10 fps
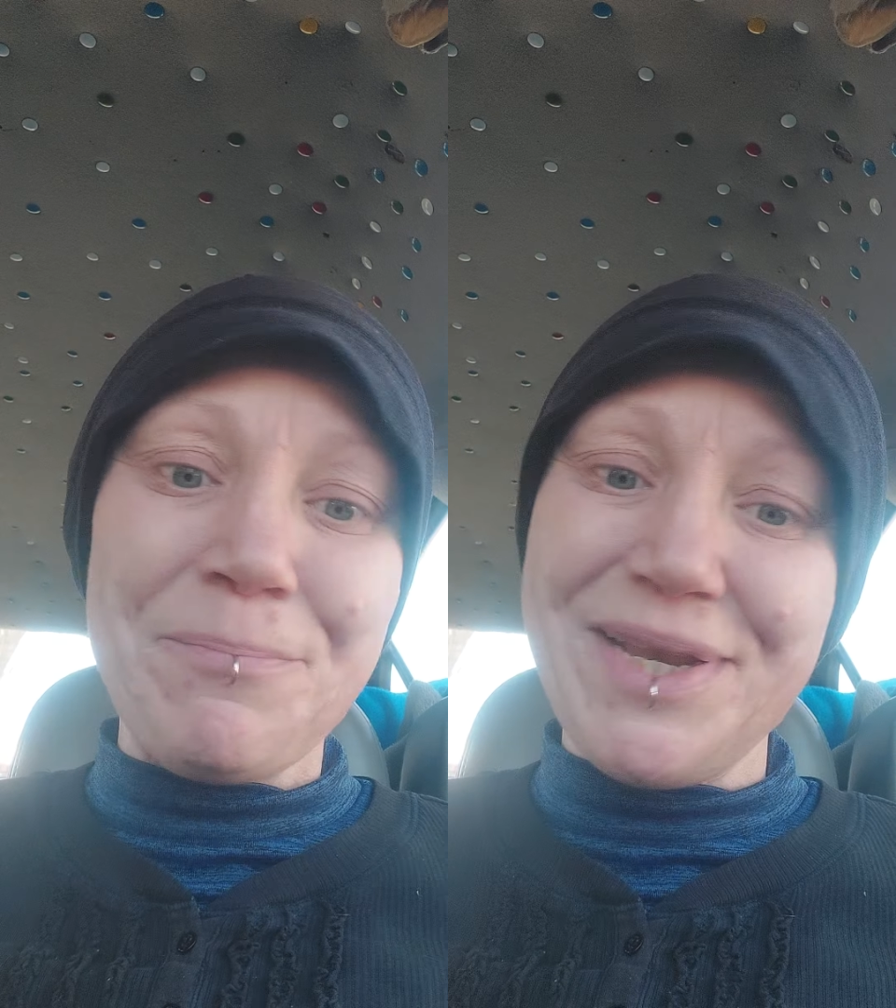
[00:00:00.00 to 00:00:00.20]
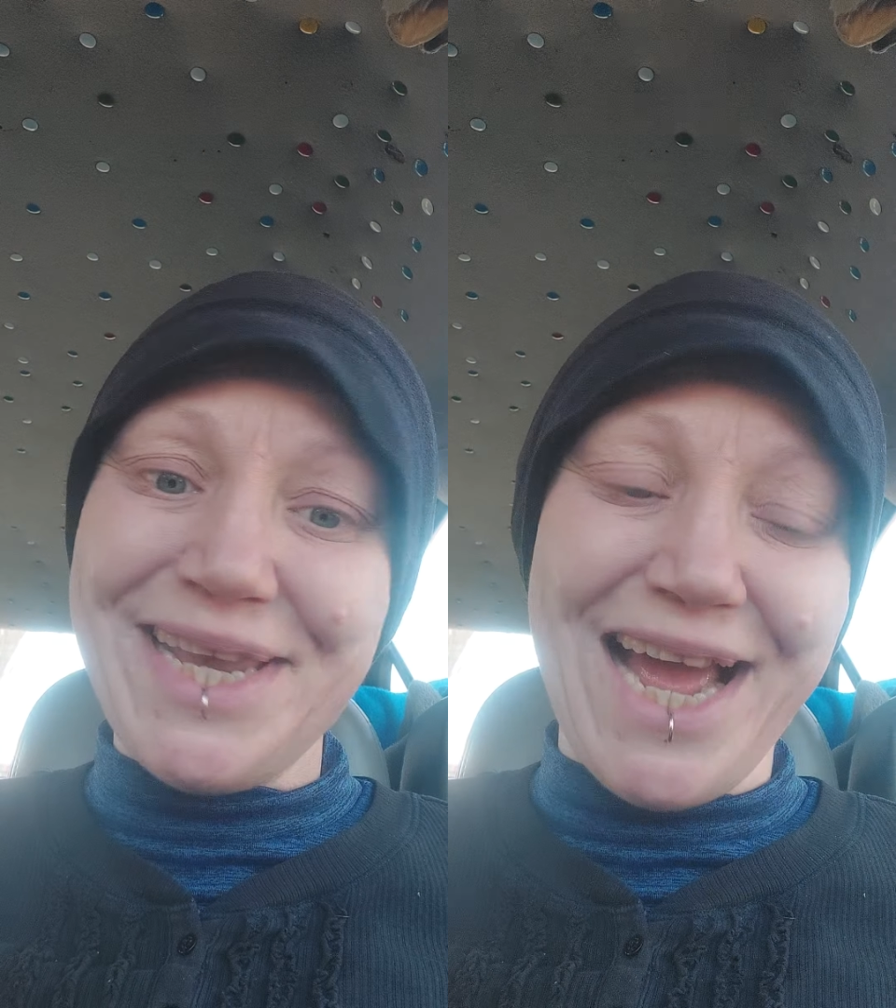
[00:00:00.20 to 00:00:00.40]

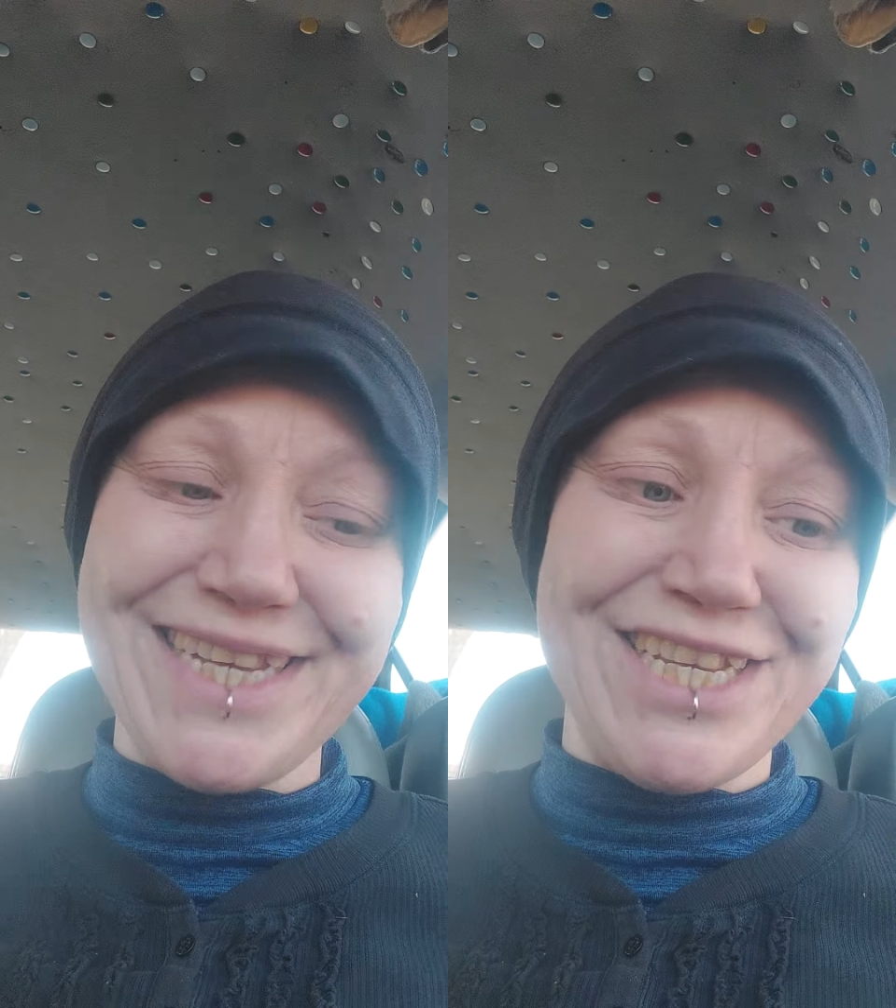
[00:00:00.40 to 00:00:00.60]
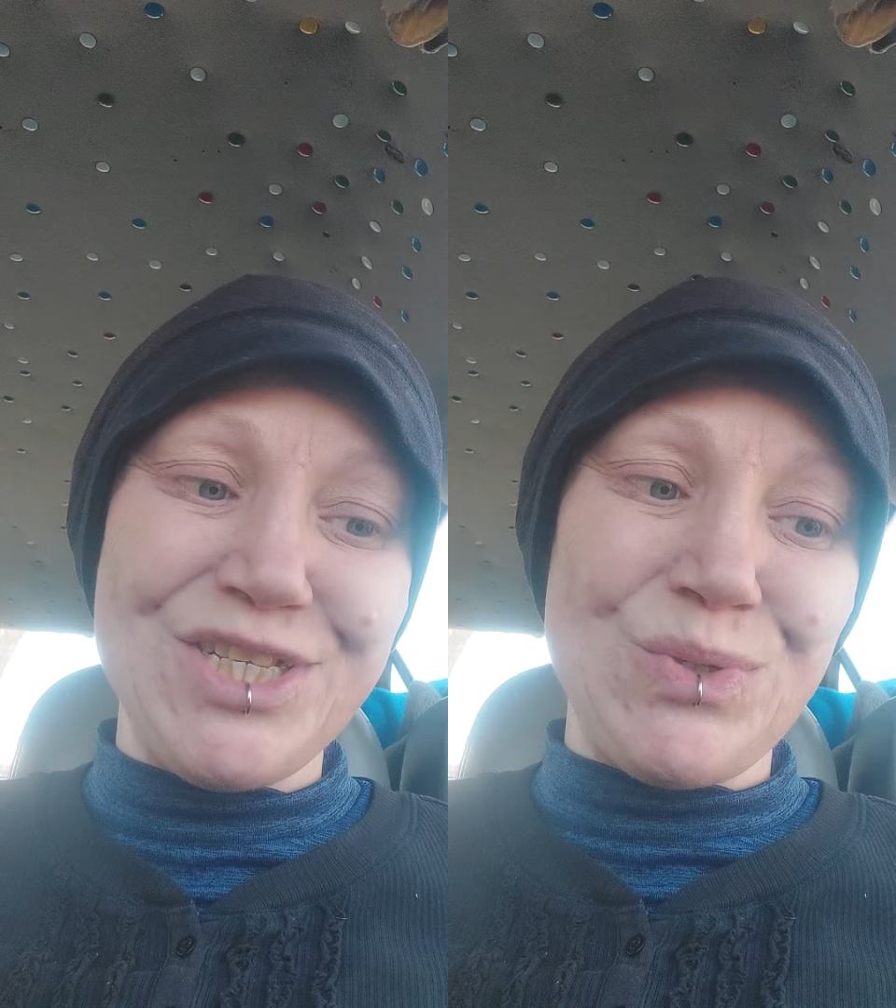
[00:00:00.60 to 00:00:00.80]
but
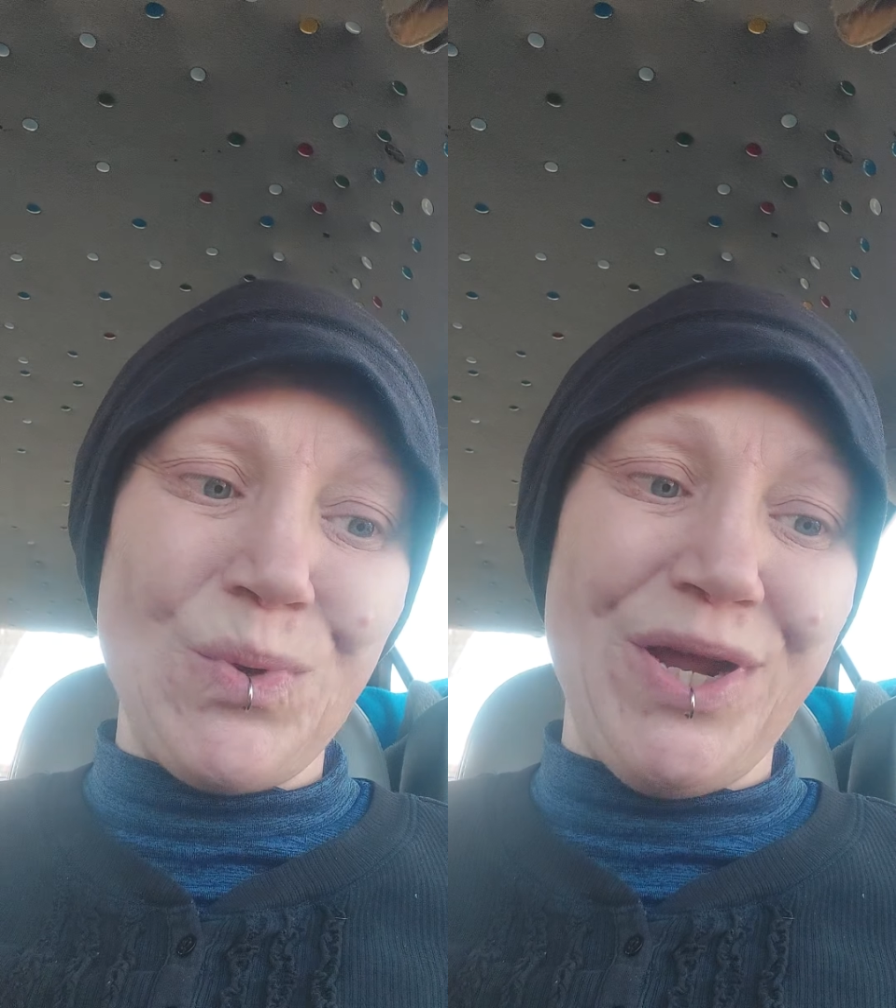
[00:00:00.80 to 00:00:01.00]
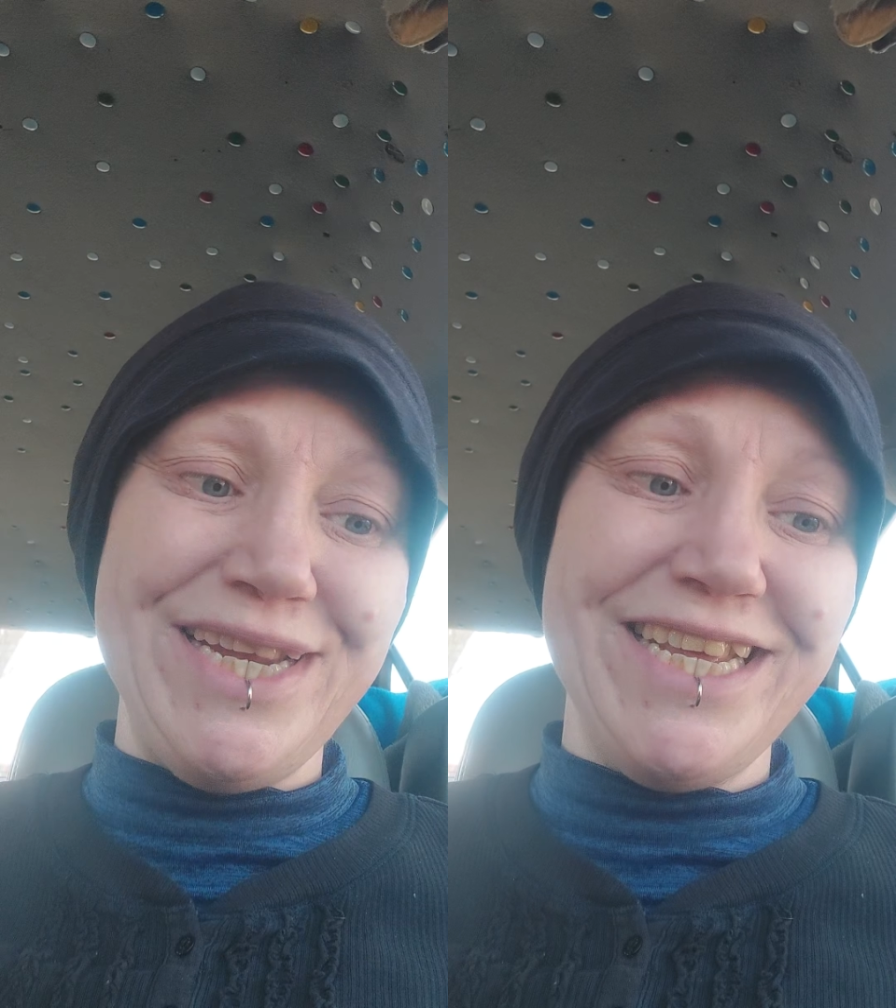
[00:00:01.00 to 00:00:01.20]
not
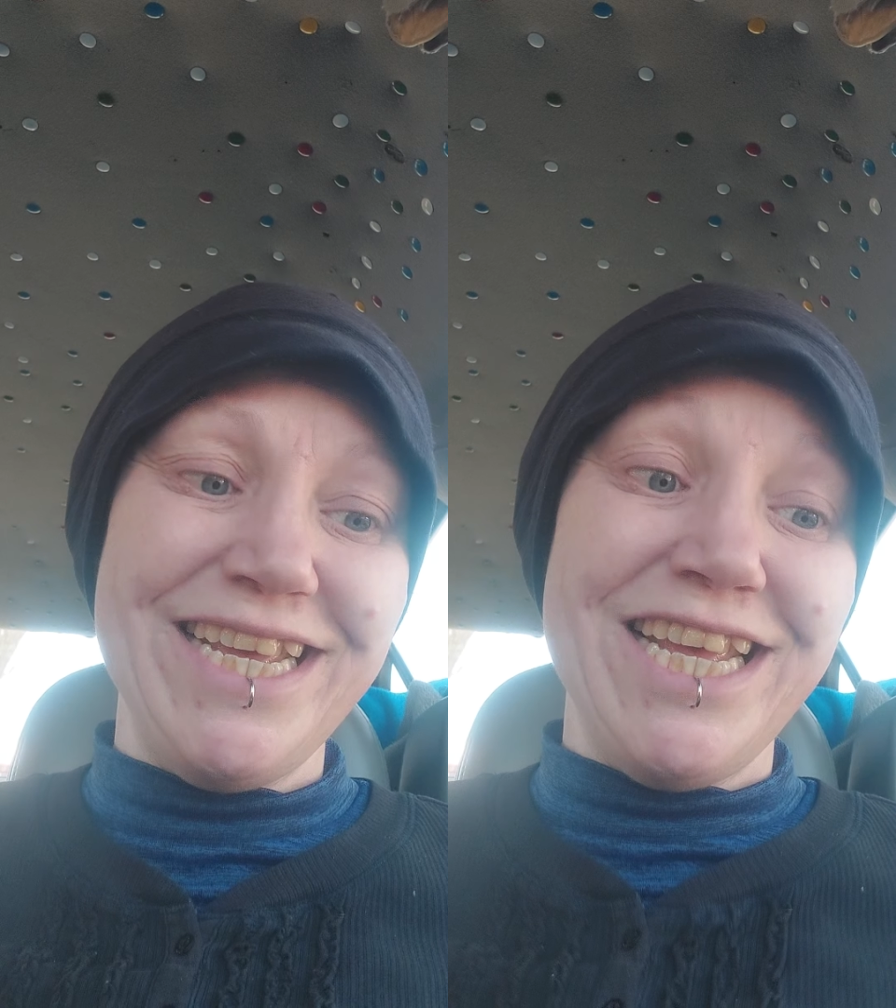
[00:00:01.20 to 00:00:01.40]
destroyed.